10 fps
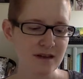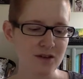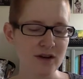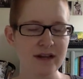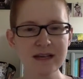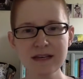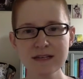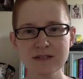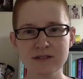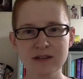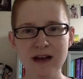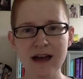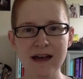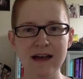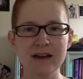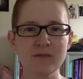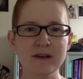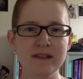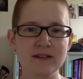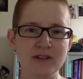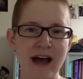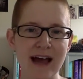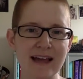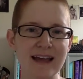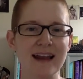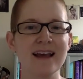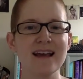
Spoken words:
your Easter egg with the dragon,